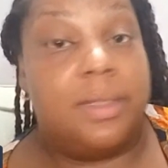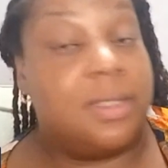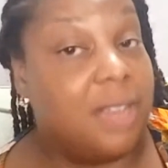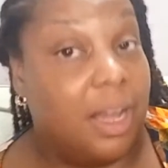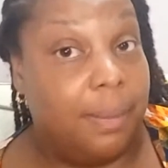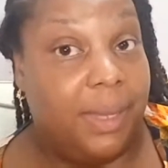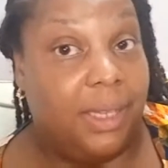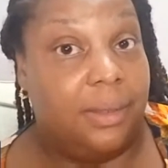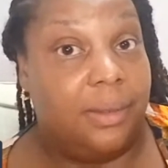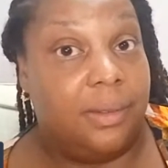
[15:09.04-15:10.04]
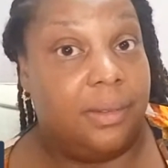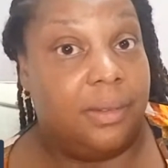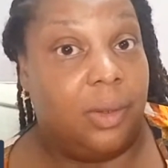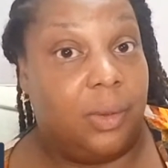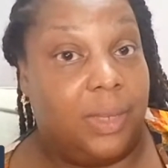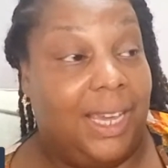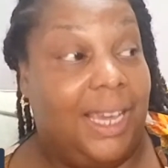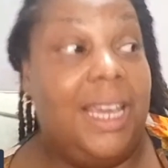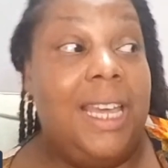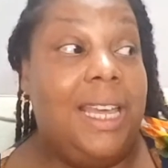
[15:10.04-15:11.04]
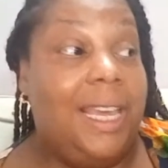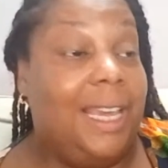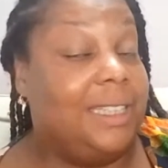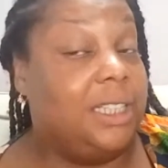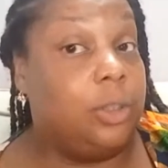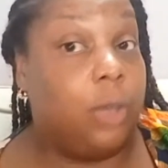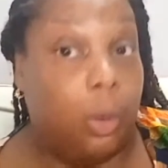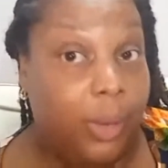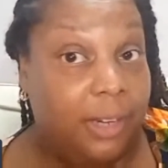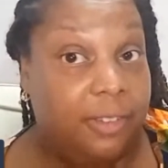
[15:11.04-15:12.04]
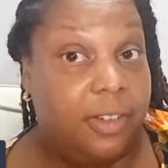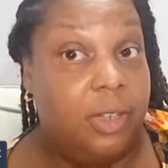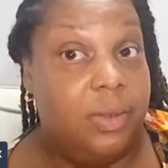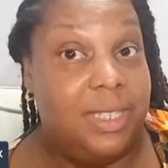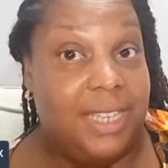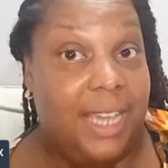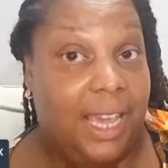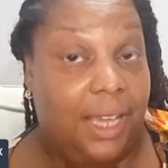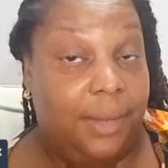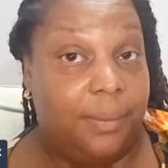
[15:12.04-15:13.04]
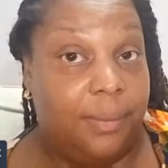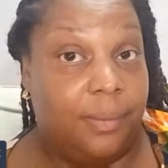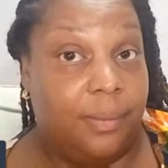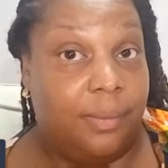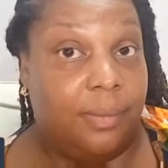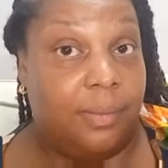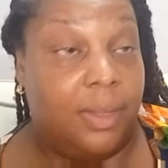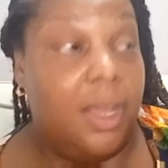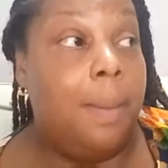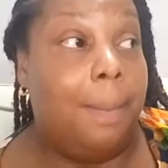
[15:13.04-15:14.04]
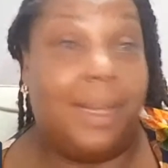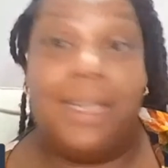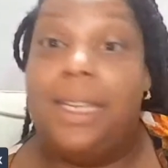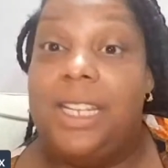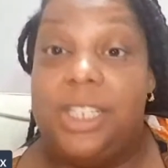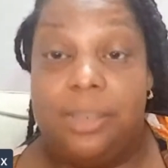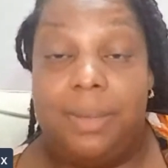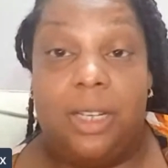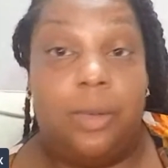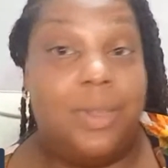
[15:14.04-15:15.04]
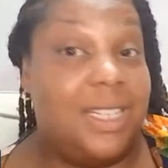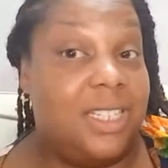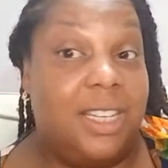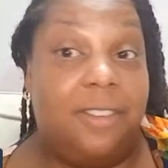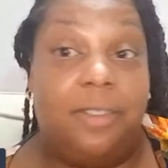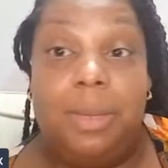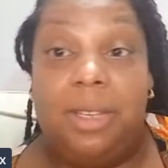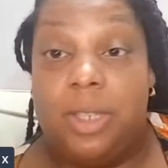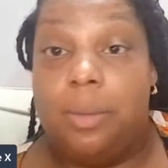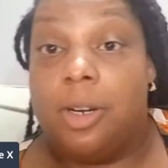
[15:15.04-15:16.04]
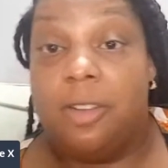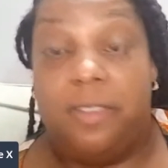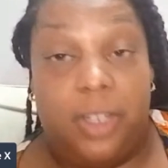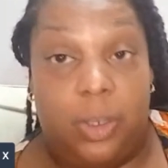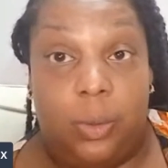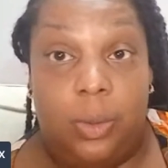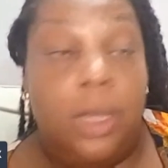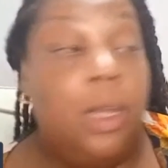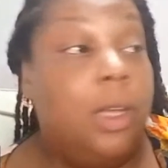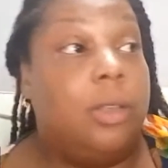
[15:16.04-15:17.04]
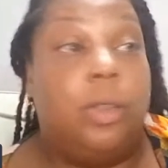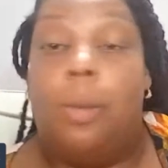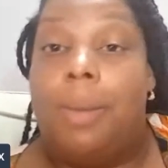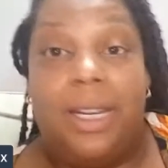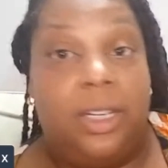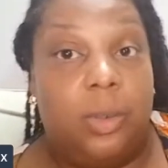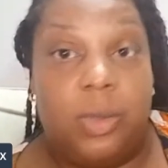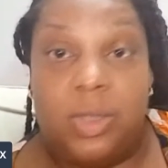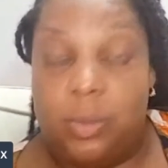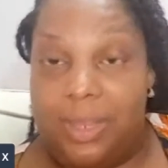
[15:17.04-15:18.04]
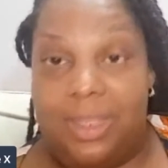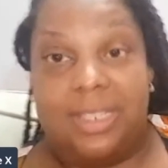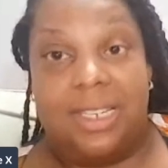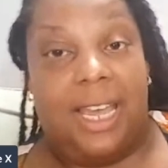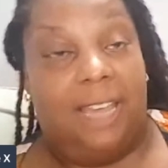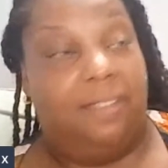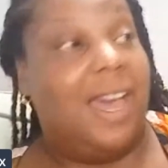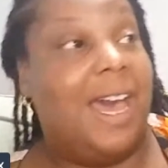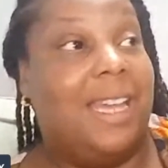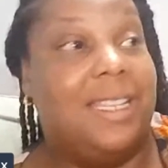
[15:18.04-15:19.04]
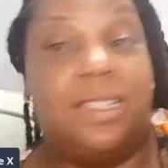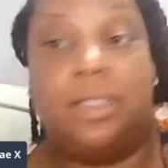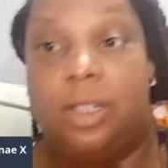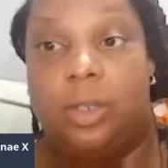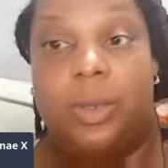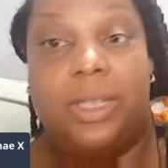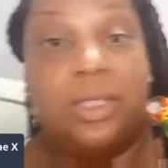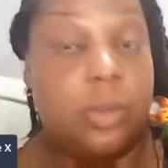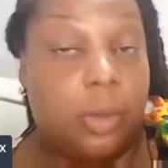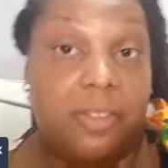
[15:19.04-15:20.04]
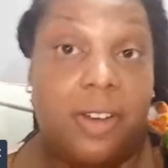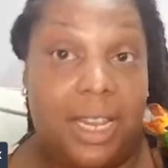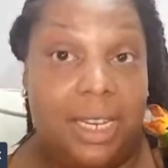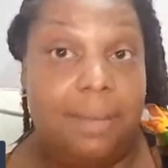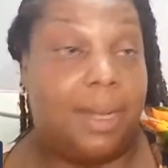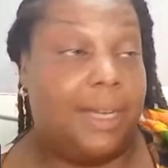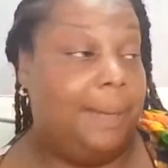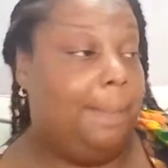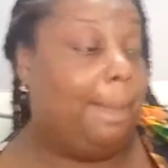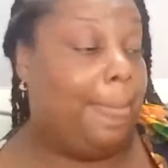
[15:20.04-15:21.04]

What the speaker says: Stop it. Okay? It didn't go well for you today, but in Jamaica, we said today for me, tomorrow for you. Nobody knows what this life has, in store for anybody.